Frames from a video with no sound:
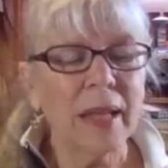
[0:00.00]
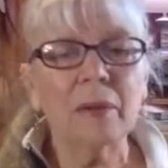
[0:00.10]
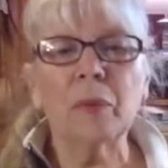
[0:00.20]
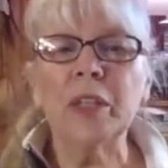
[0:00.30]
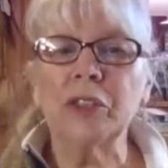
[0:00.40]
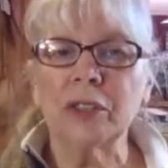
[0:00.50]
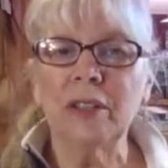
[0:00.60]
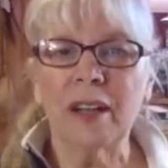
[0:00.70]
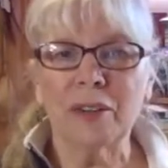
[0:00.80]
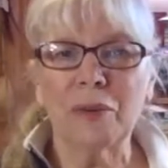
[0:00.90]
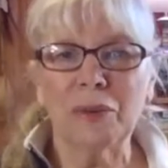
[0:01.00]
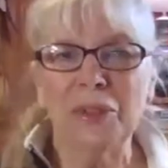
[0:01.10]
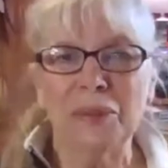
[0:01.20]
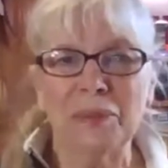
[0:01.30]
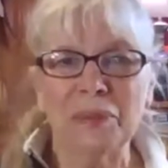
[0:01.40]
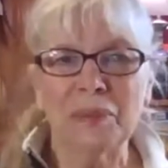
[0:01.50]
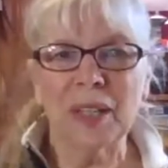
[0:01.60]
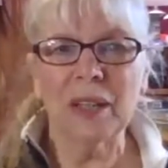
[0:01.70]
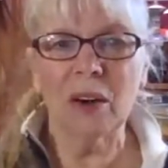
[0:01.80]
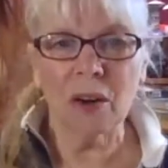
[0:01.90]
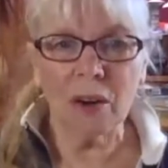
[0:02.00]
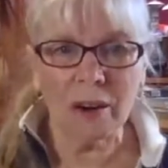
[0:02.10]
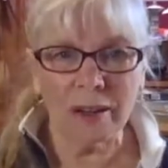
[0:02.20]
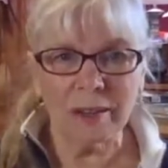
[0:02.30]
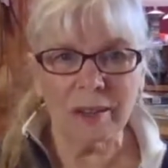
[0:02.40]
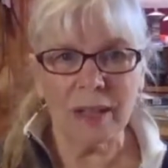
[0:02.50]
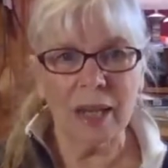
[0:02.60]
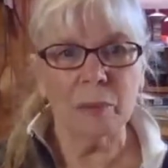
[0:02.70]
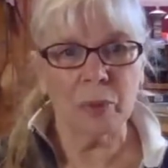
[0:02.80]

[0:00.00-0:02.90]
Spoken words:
that we should not hold them in our hearts and